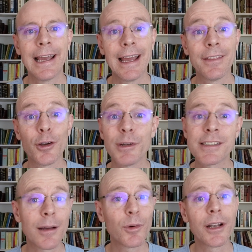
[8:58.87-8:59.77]
and there'll be
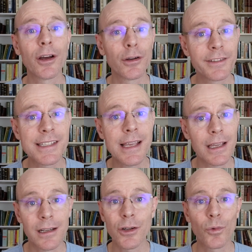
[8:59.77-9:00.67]
someone
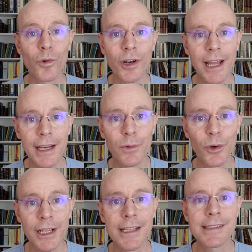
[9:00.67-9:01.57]
overseeing and coordinating
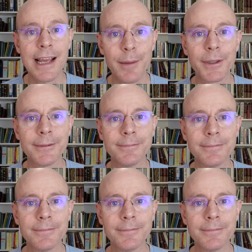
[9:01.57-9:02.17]
what needs to happen.